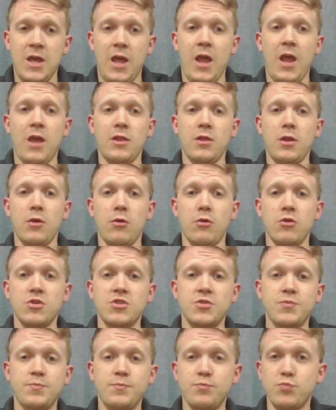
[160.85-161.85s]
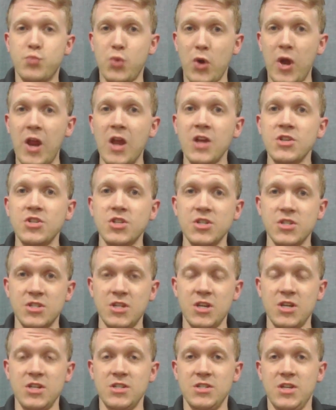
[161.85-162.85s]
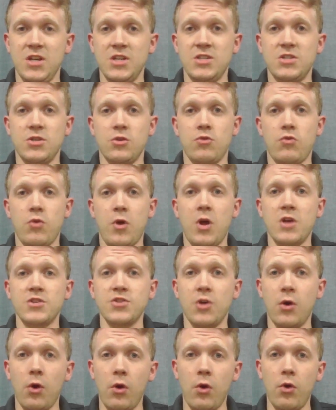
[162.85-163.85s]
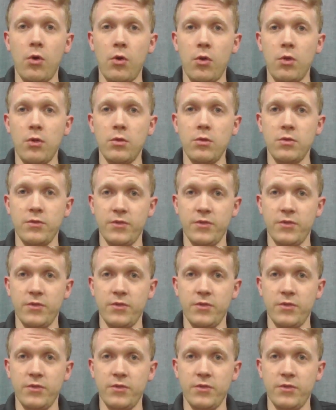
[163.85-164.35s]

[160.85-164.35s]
and there are branches that exist across all